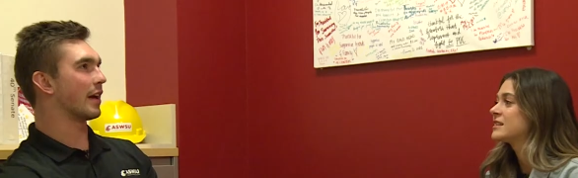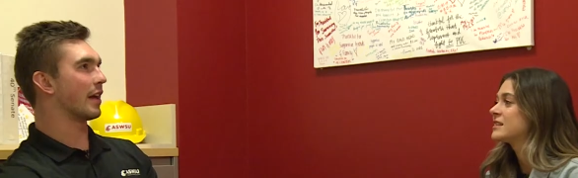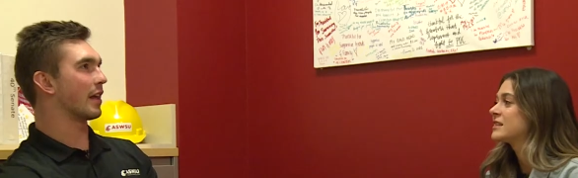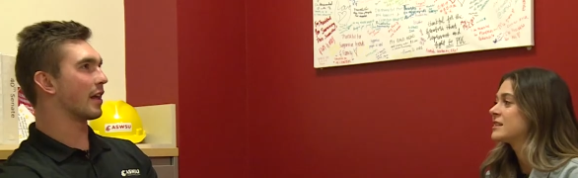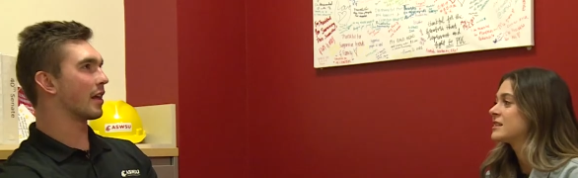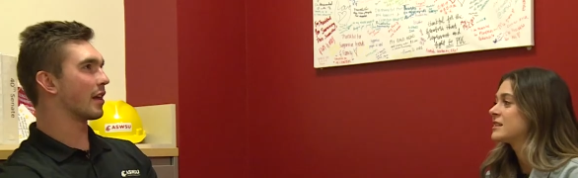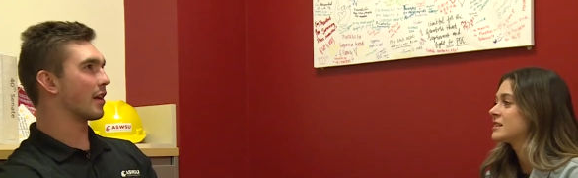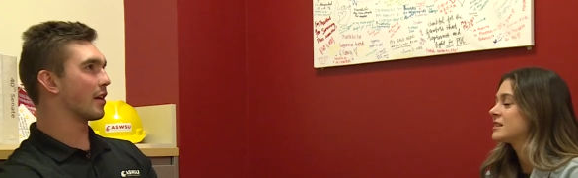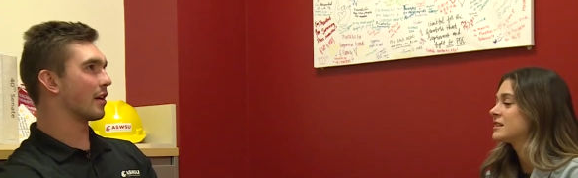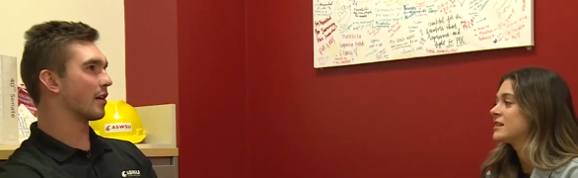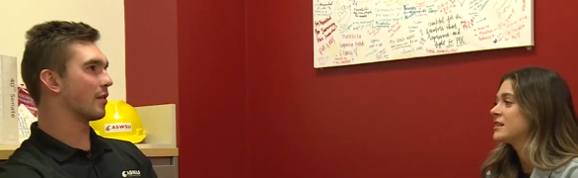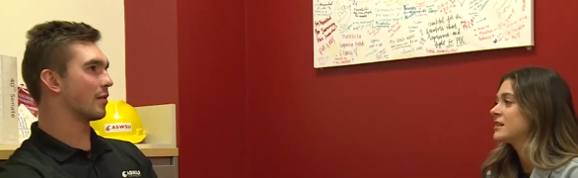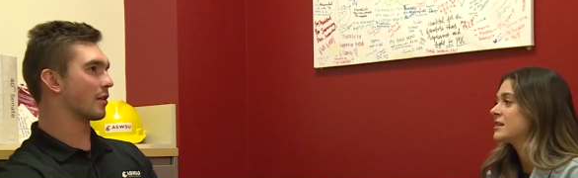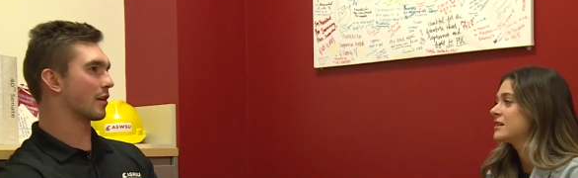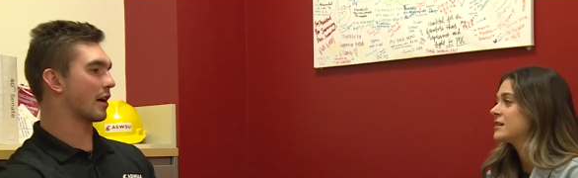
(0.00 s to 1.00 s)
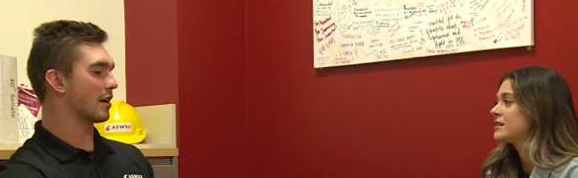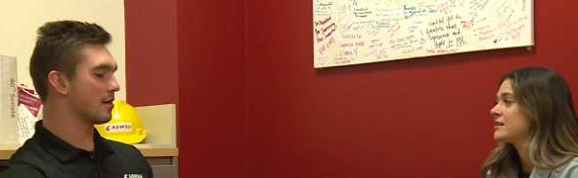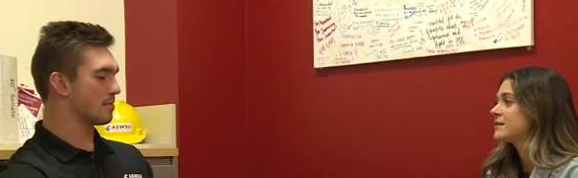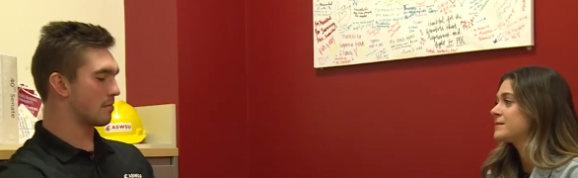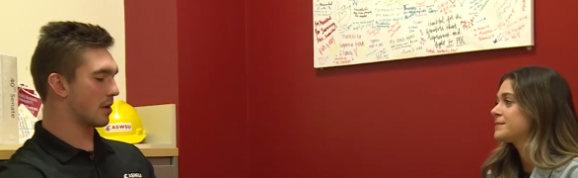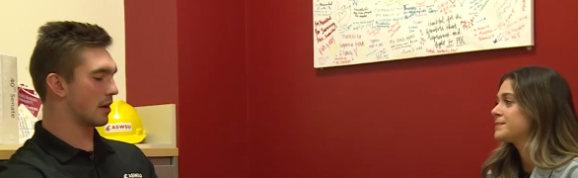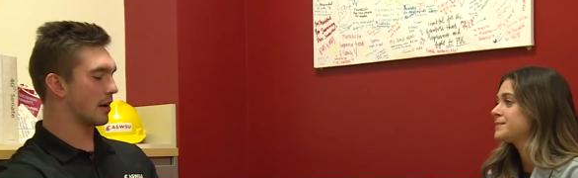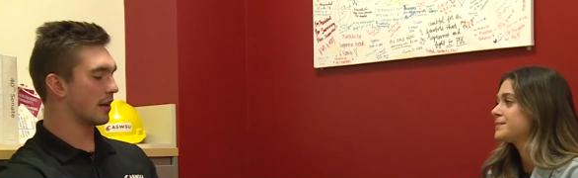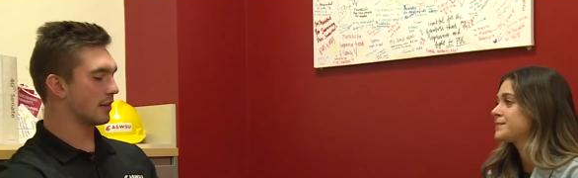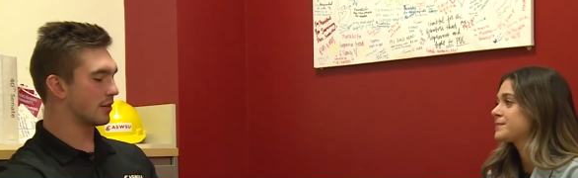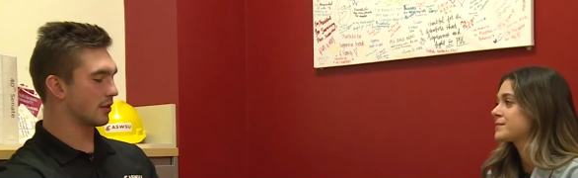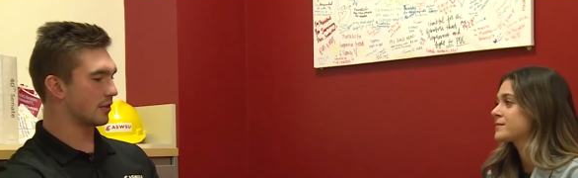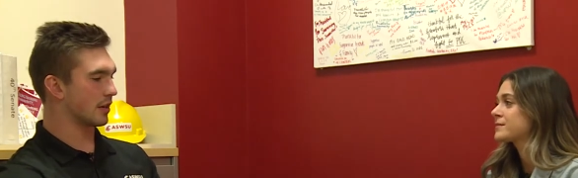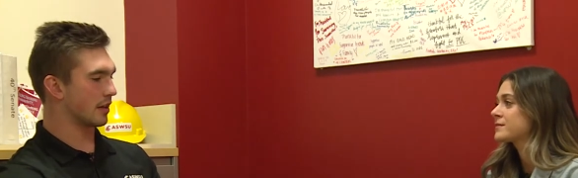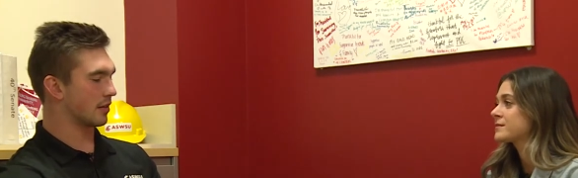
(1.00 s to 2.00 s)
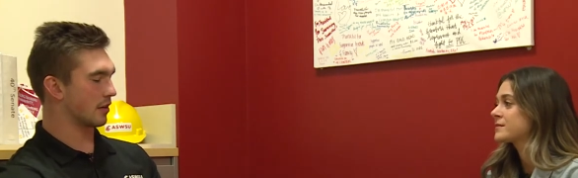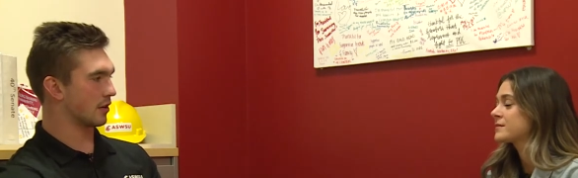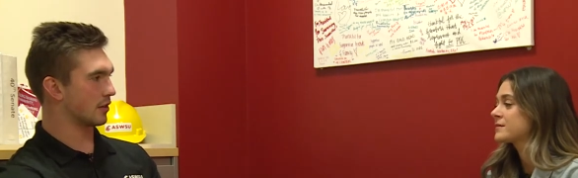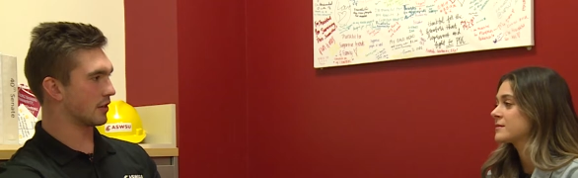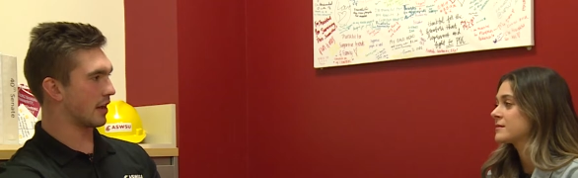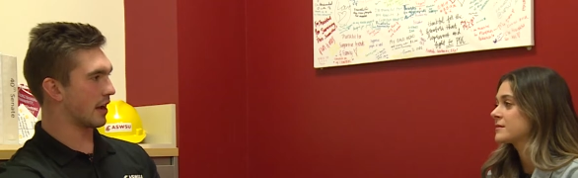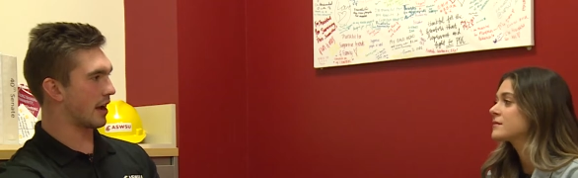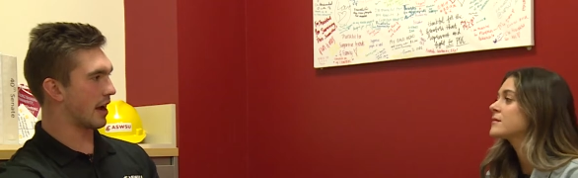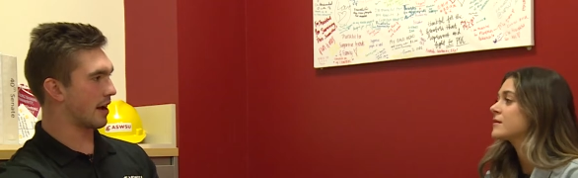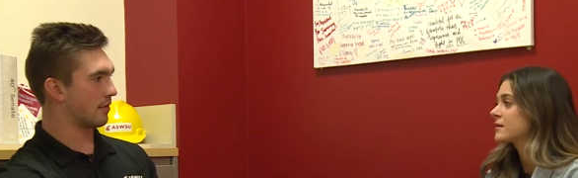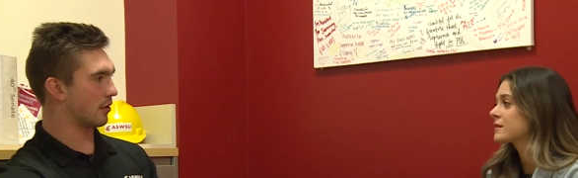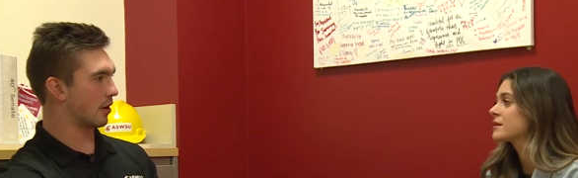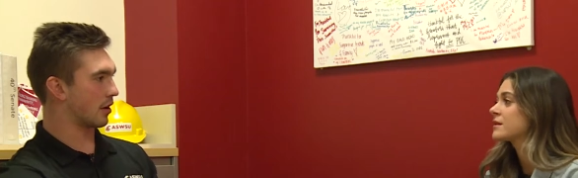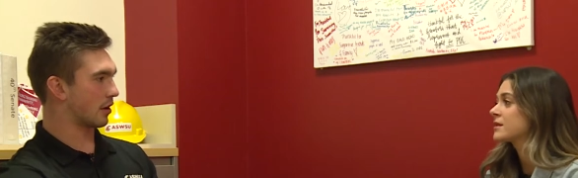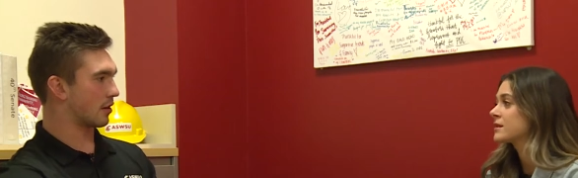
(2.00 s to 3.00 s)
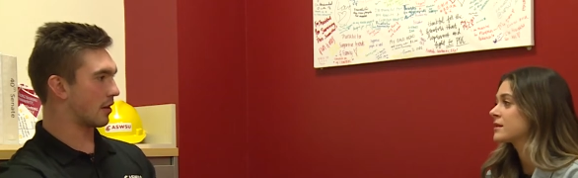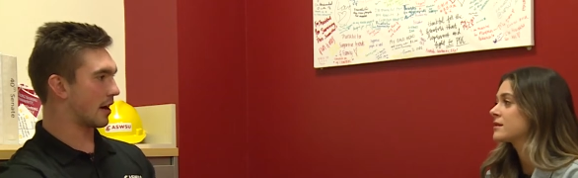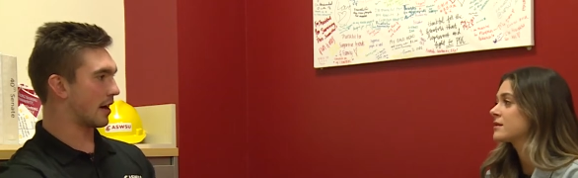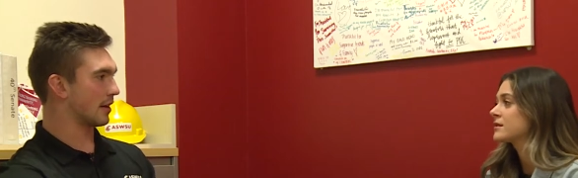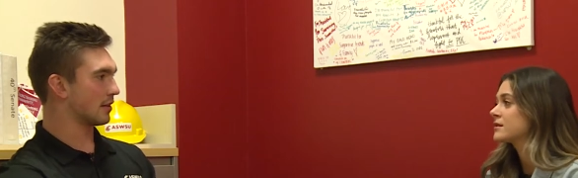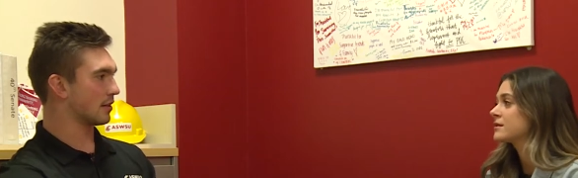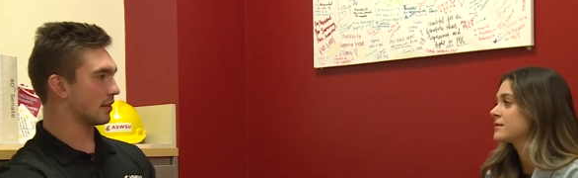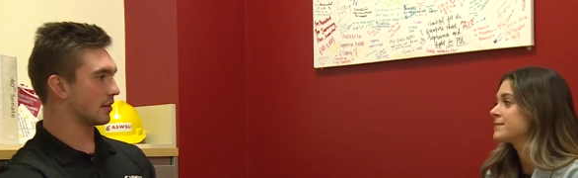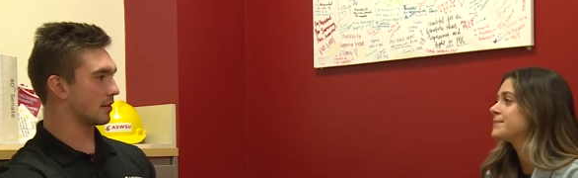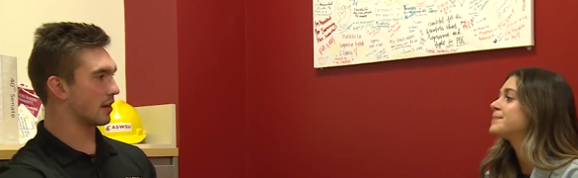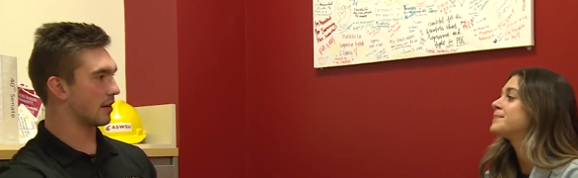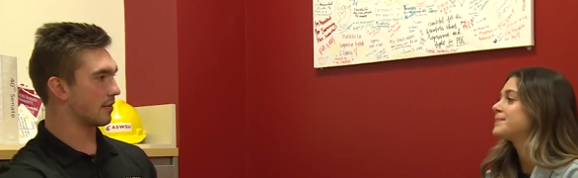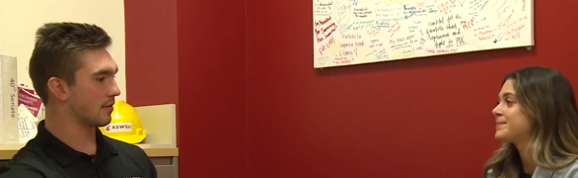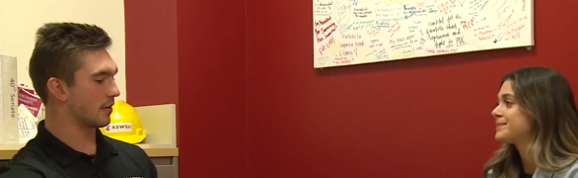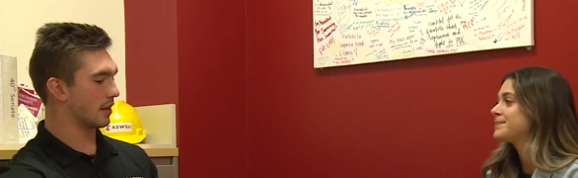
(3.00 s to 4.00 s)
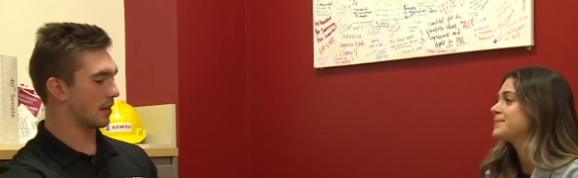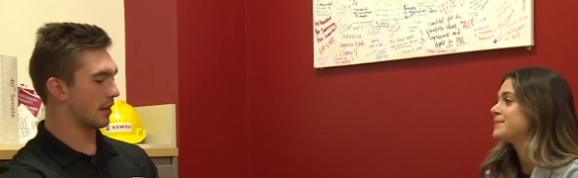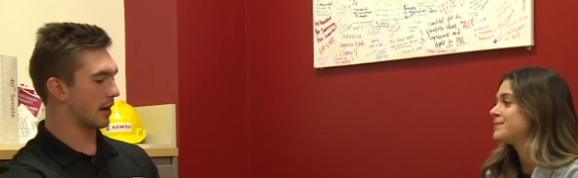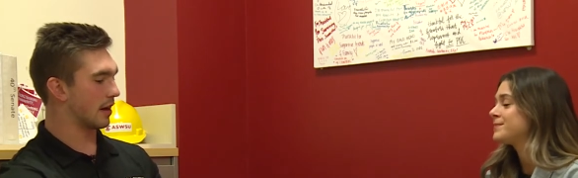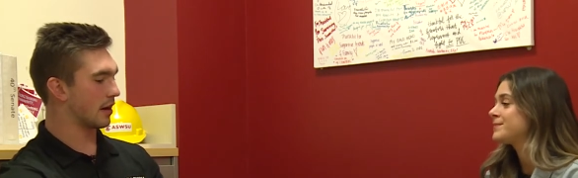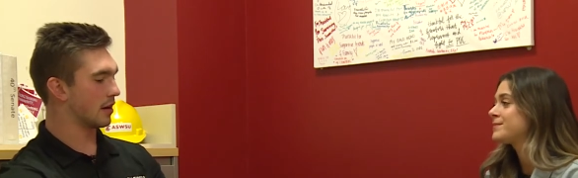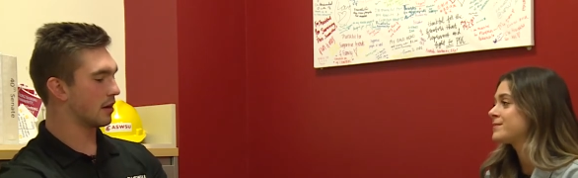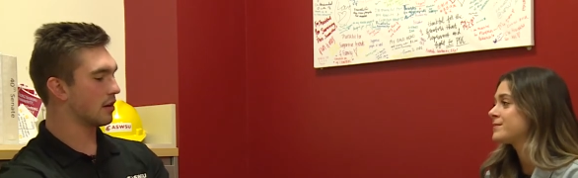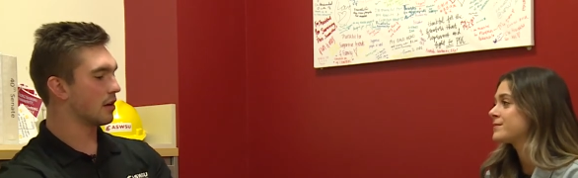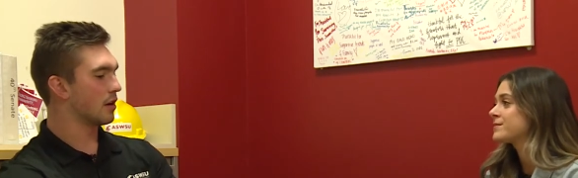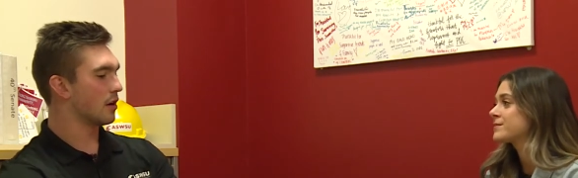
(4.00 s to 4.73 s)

Speaker 1: Like kind of Monday, Tuesday, Thursday, I have a lot of class and stuff in there.